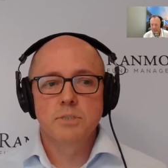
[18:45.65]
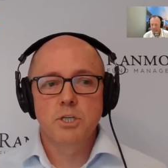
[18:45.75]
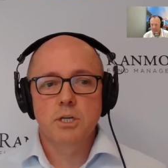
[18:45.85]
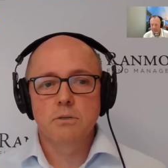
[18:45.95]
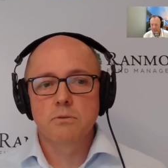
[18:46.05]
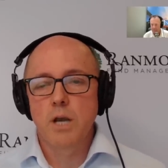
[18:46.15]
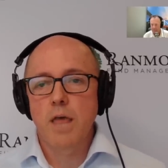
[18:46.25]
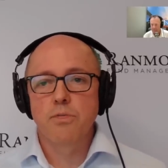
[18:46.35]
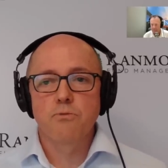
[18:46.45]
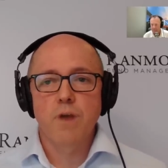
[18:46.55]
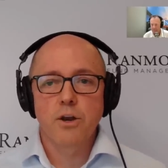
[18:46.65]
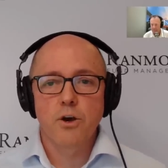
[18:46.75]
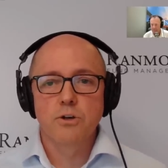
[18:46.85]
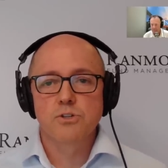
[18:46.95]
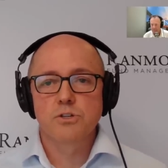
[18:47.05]
you know, and, and the
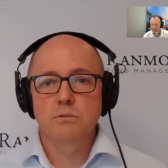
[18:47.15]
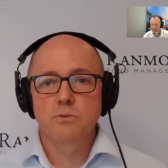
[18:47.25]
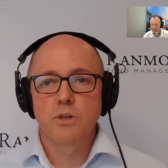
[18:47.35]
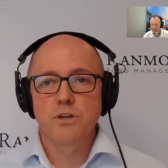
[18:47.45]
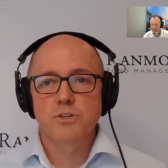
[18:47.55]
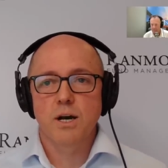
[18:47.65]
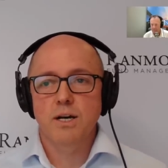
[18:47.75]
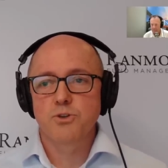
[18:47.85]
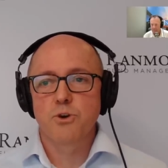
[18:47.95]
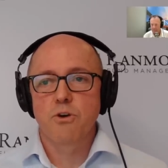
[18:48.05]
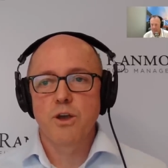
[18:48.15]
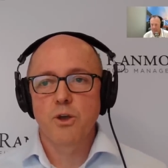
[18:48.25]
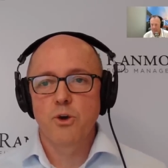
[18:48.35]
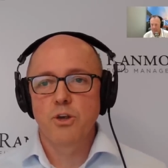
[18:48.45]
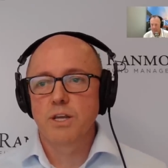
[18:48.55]
Renaults and all those guys who are
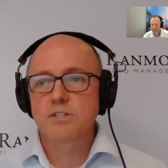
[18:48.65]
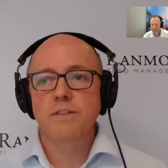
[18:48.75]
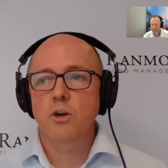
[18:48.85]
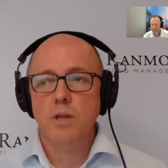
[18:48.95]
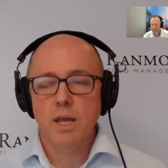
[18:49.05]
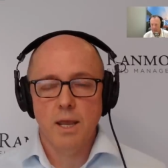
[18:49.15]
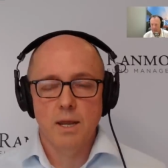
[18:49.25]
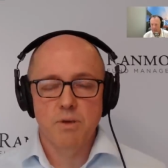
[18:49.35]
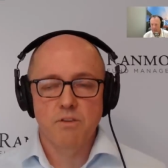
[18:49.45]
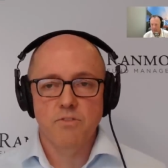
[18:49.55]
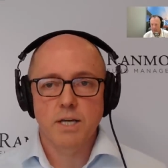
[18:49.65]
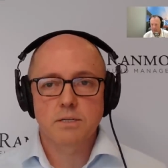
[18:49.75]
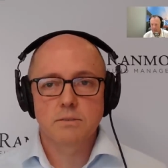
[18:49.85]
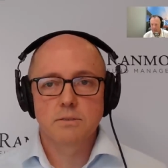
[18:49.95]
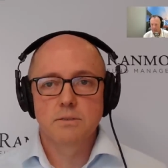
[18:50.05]
growing earnings and they're not going to get a big fight.